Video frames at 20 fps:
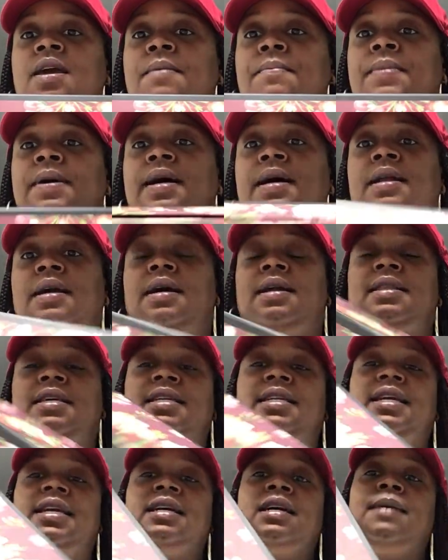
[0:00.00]
But they
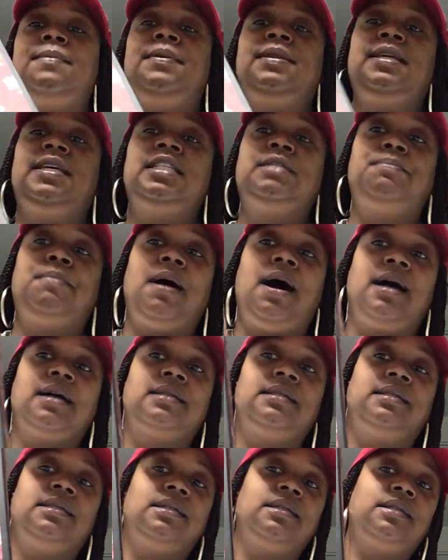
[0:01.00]
did come in these
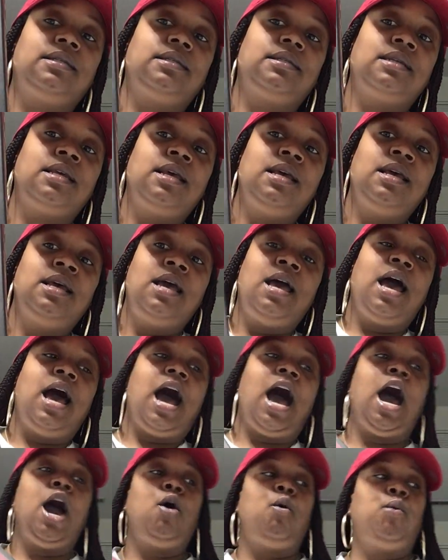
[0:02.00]
boxes.
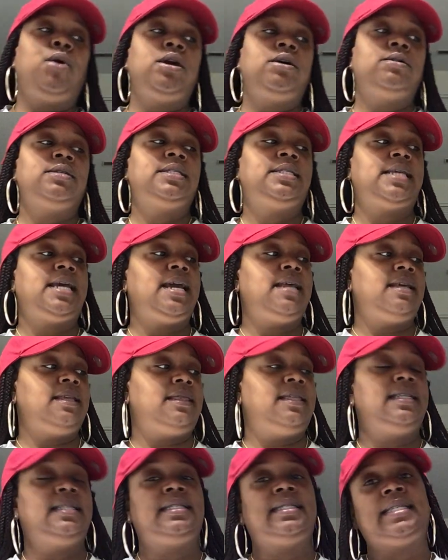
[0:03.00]
I will say
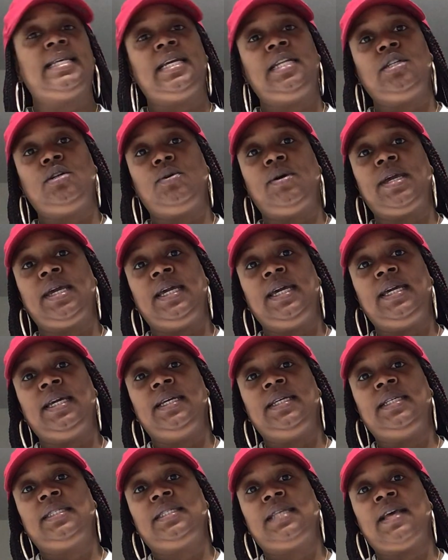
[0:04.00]
that this sandal
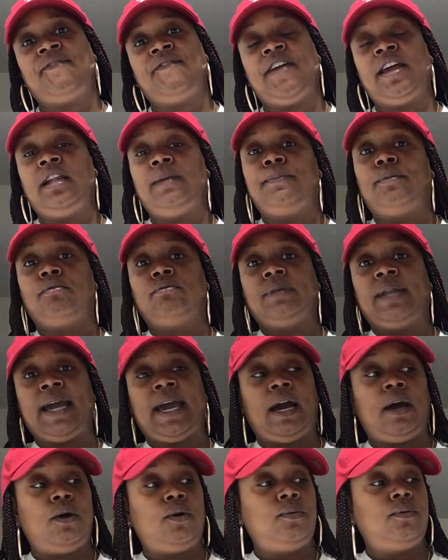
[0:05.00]
is available
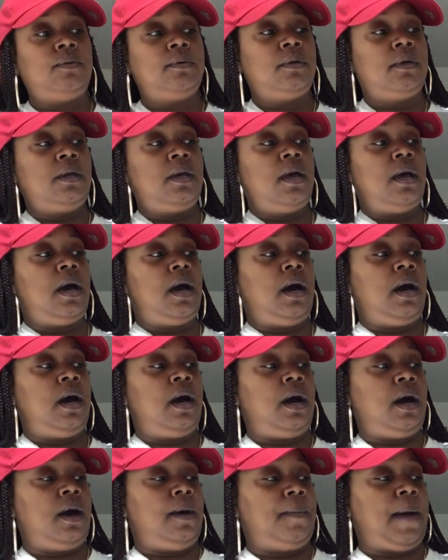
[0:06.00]
now.
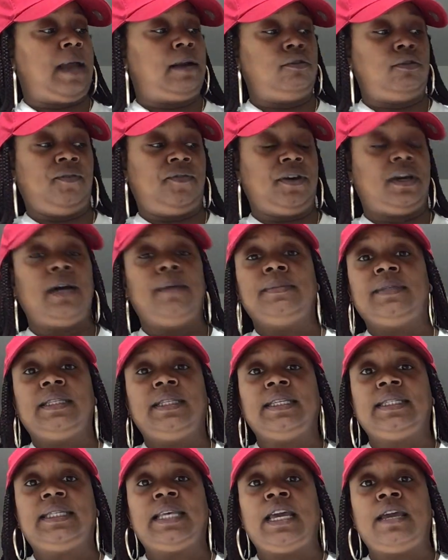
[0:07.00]
I don't know if it comes
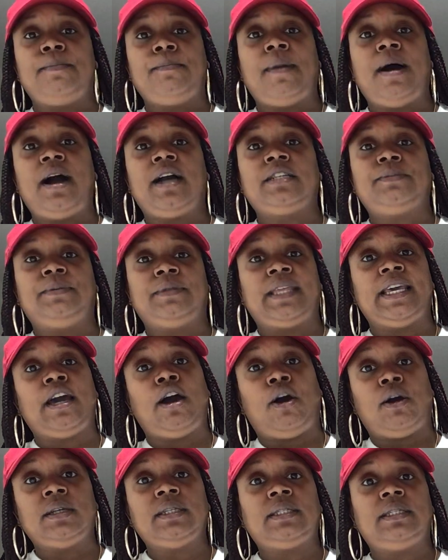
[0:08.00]
in the same box, but they
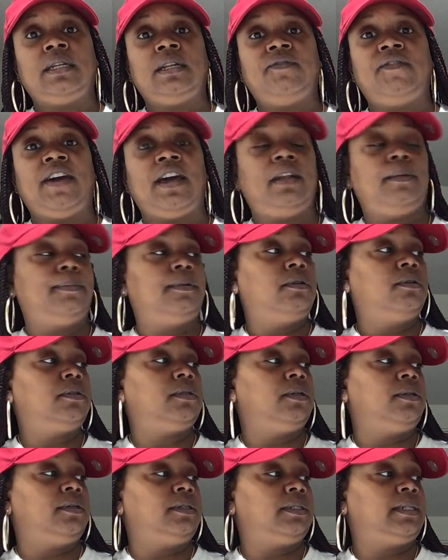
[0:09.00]
are still available.
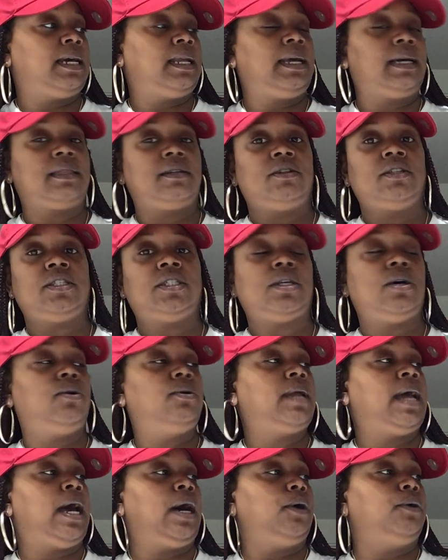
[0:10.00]
So it's not like they're
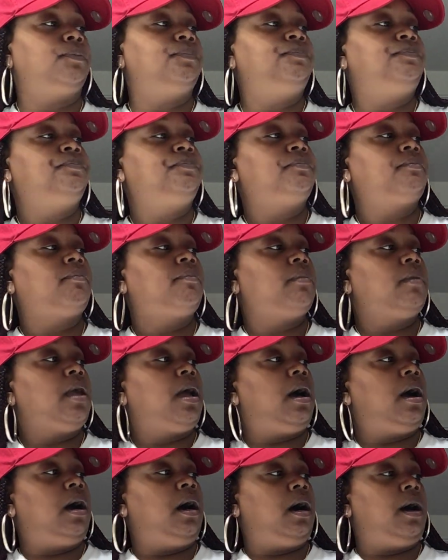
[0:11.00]
sold out.
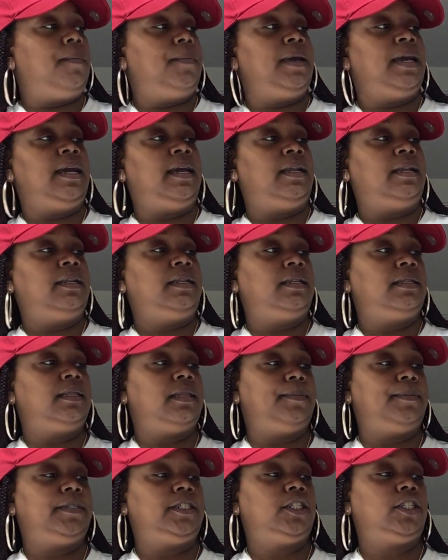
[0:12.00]
And
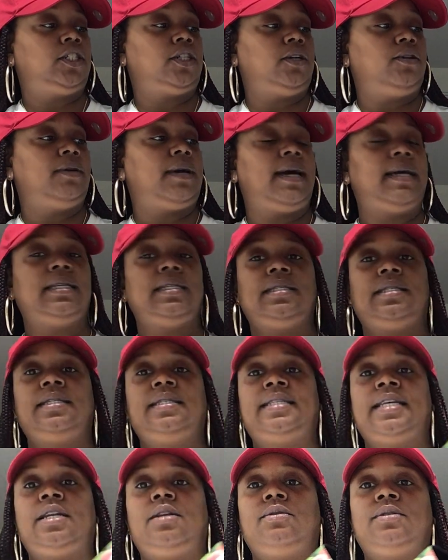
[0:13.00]
let me just show you guys the
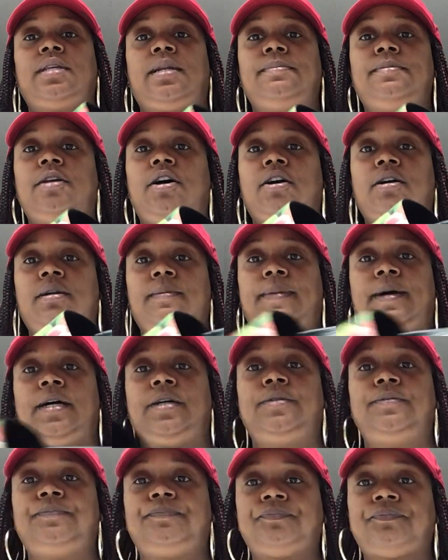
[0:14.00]
sandals that I'm talking
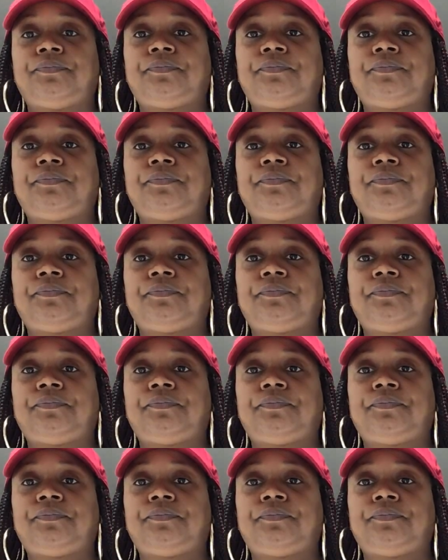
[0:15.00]
about.